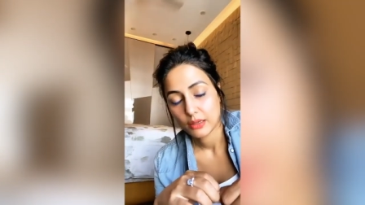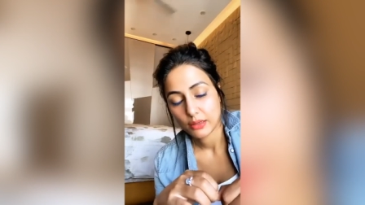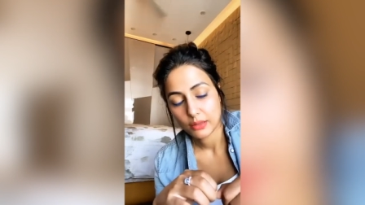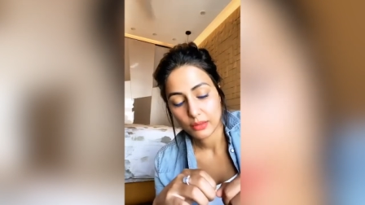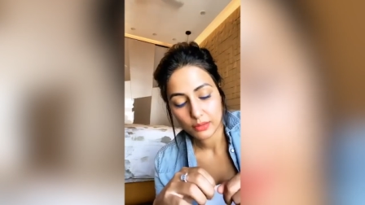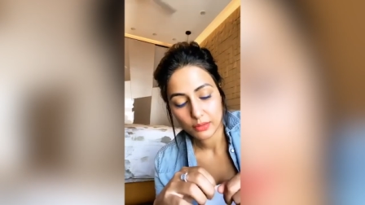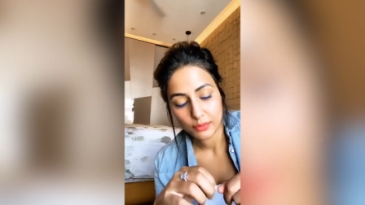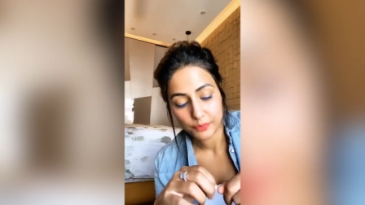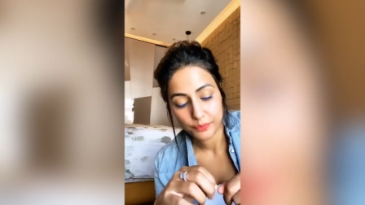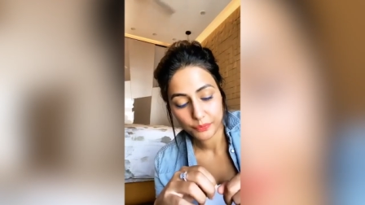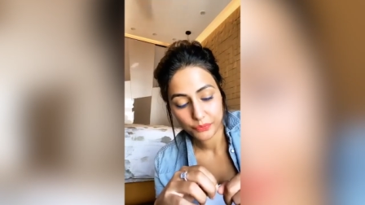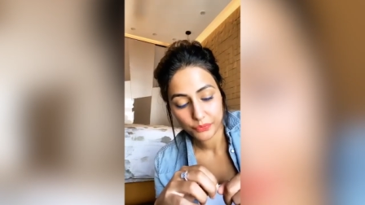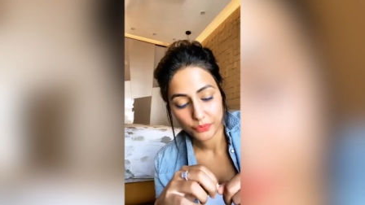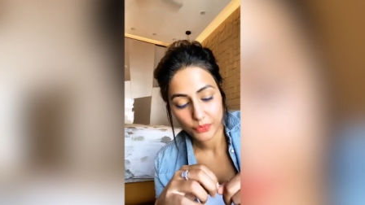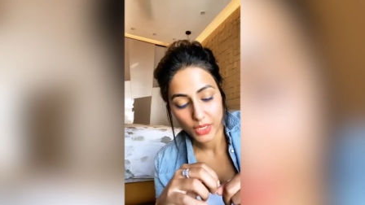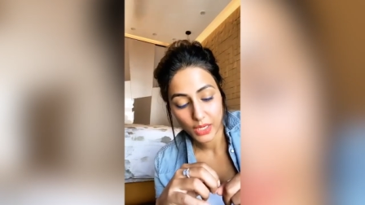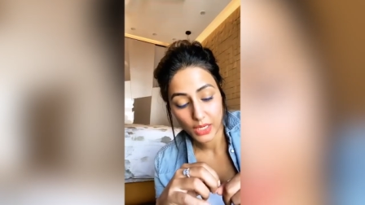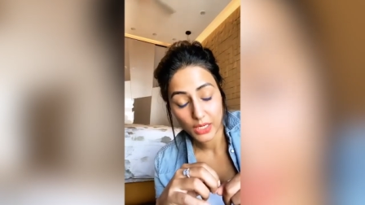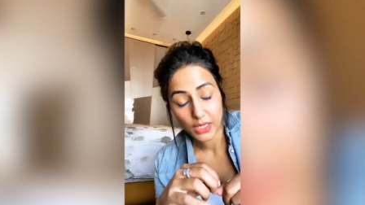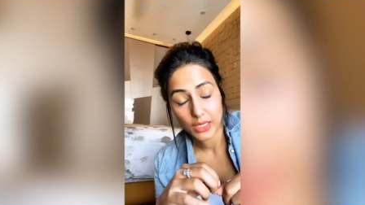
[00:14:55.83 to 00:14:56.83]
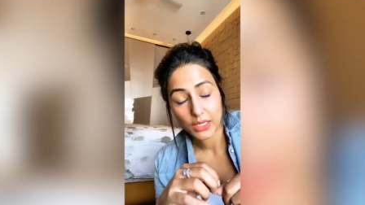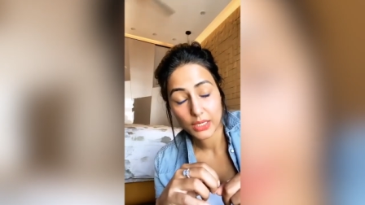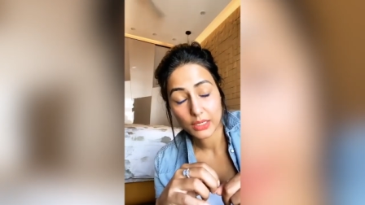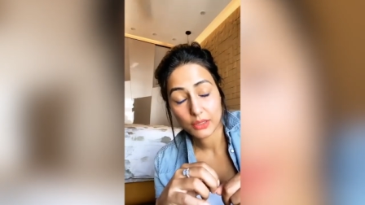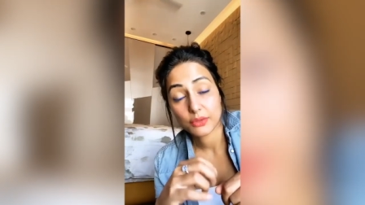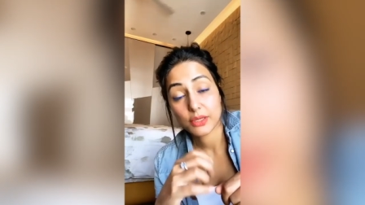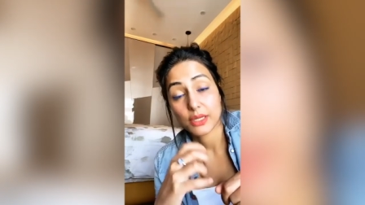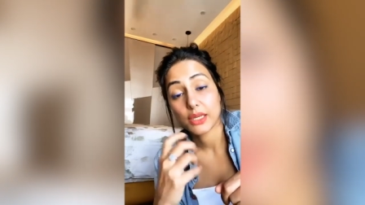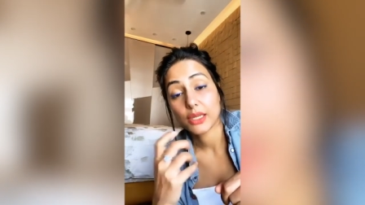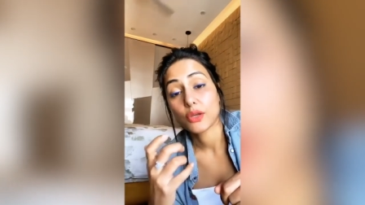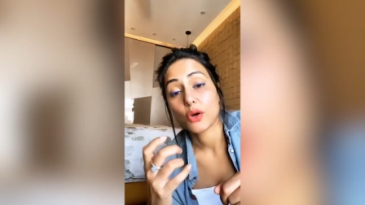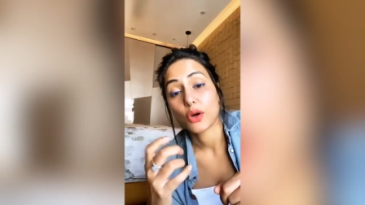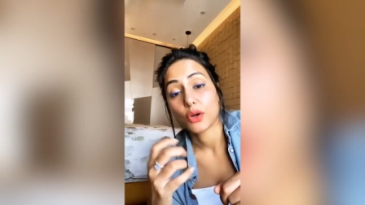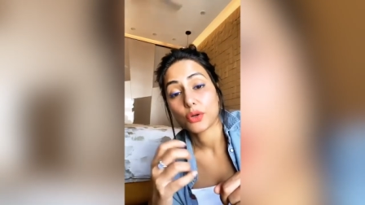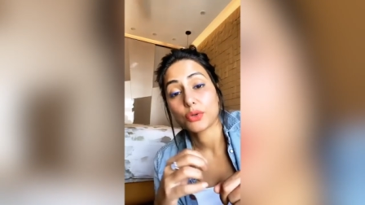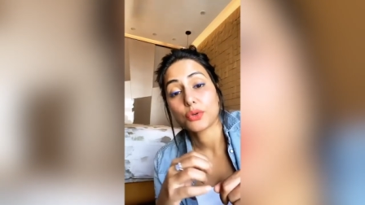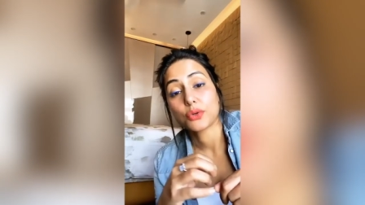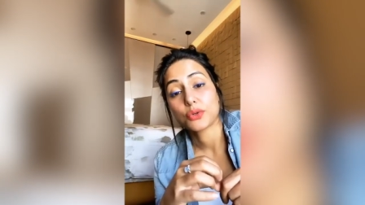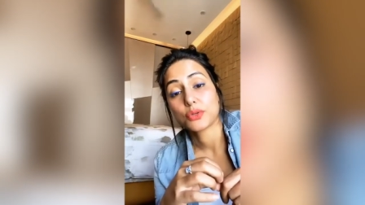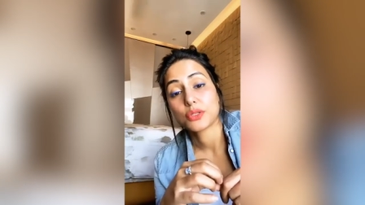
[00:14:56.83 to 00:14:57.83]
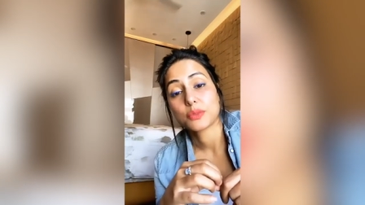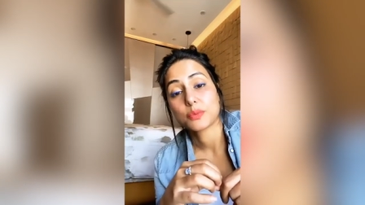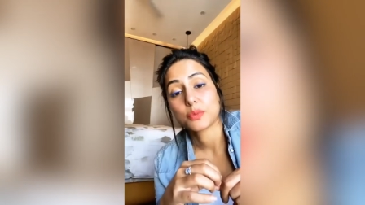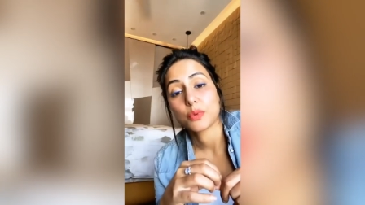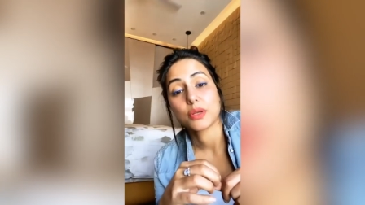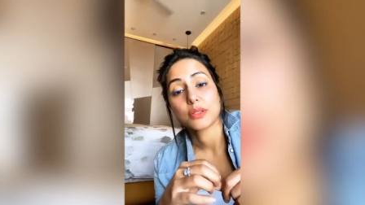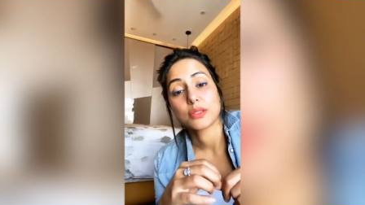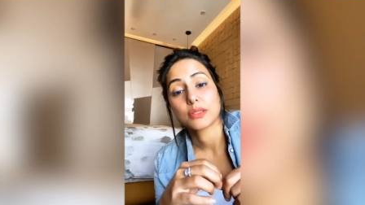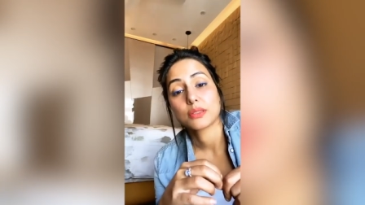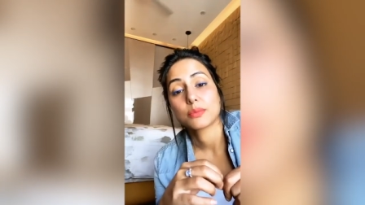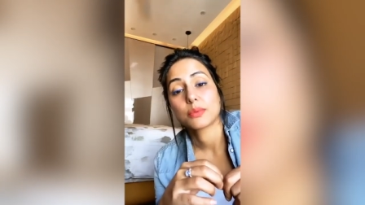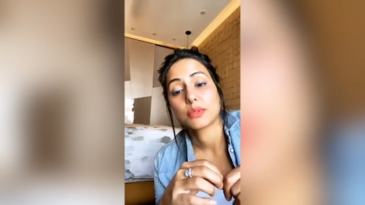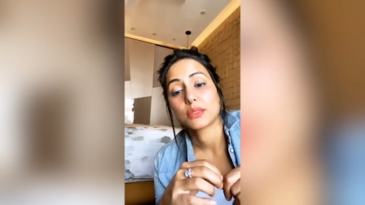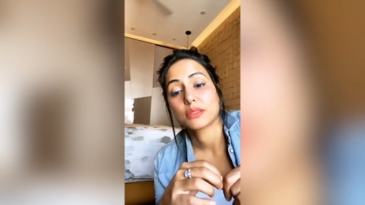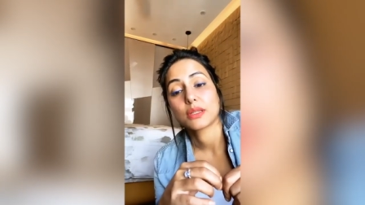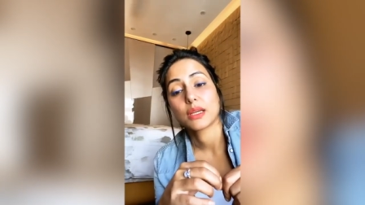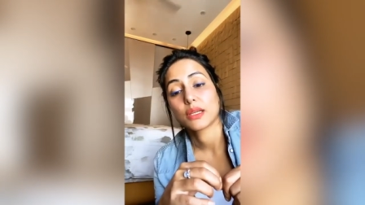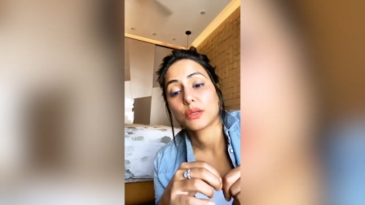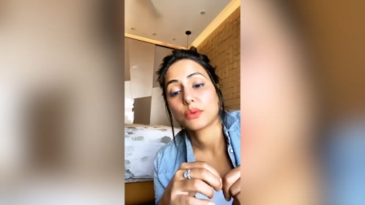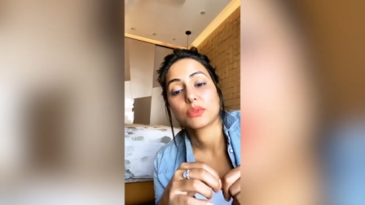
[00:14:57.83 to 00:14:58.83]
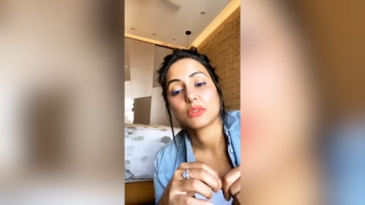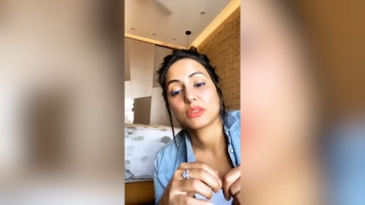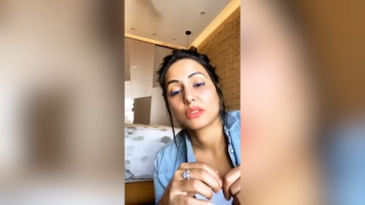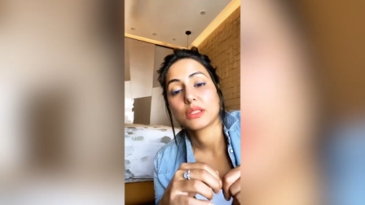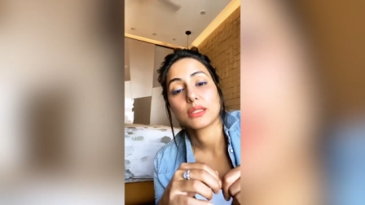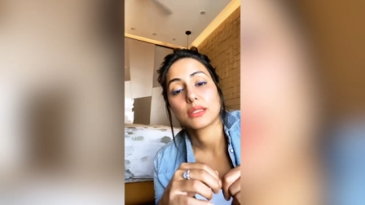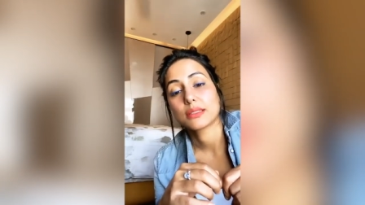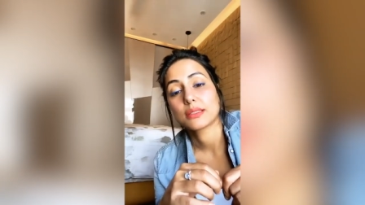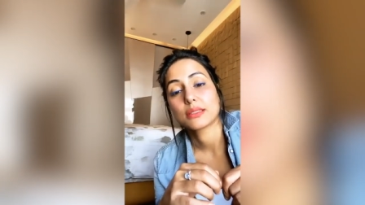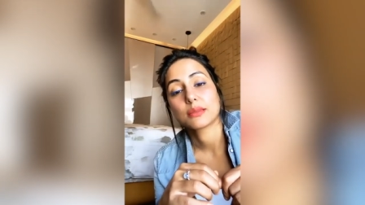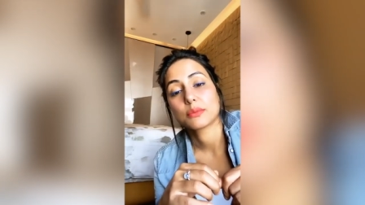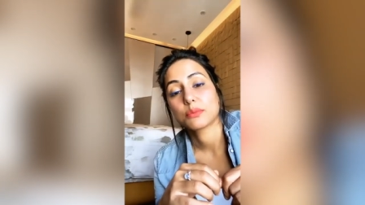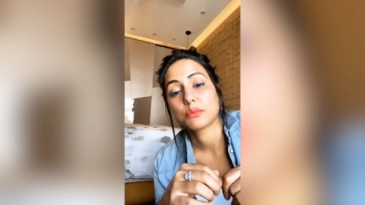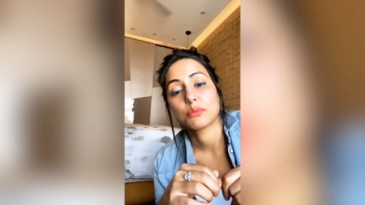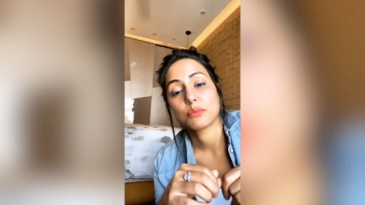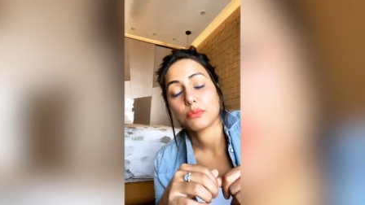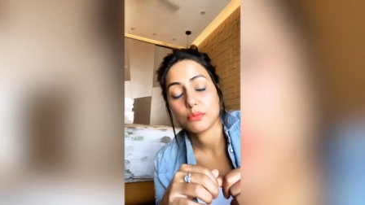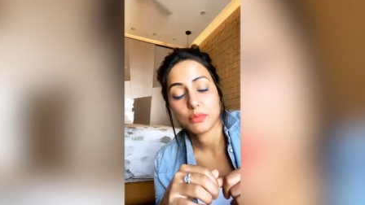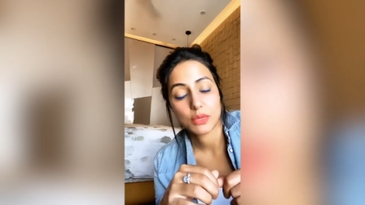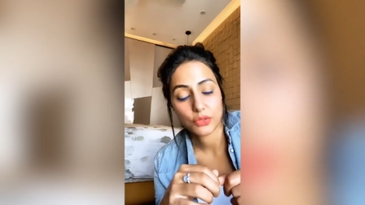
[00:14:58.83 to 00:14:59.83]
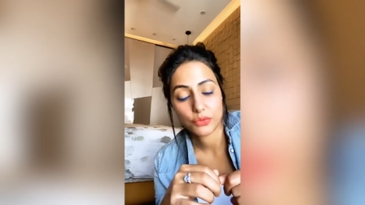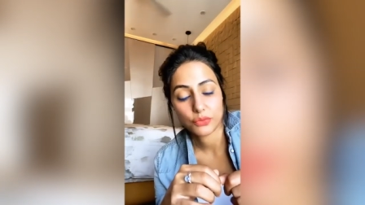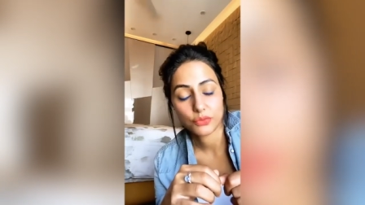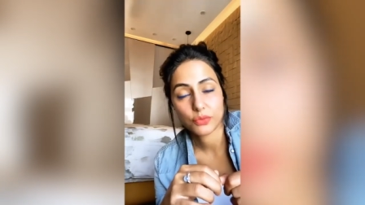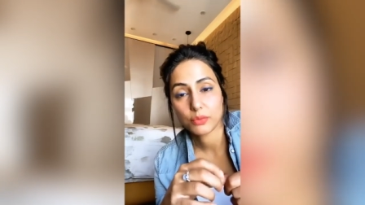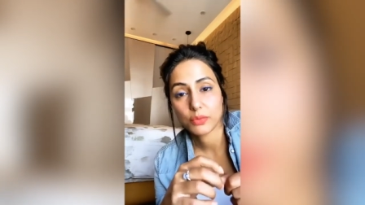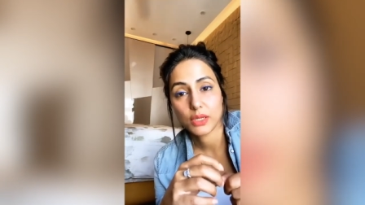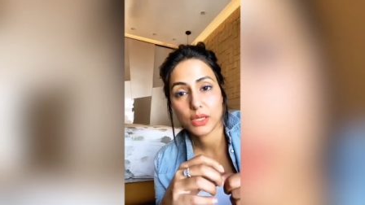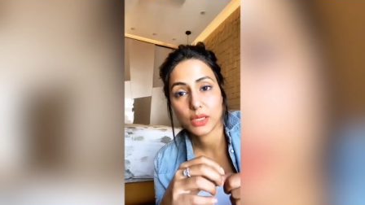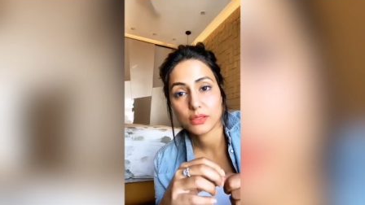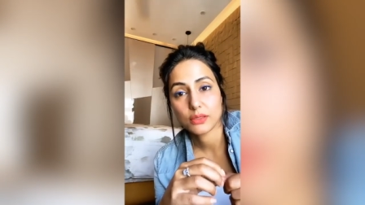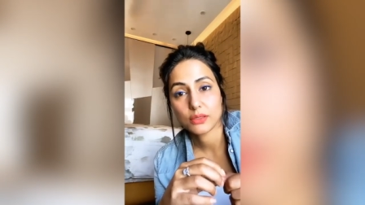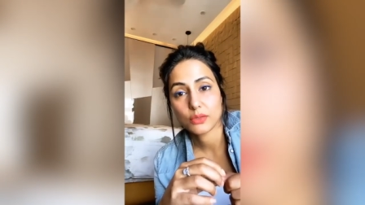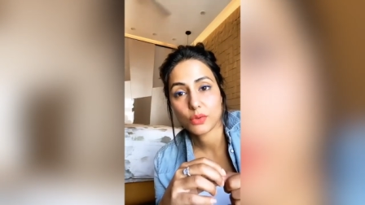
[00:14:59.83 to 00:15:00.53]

I really got a good response, but I don't think it's meant for me.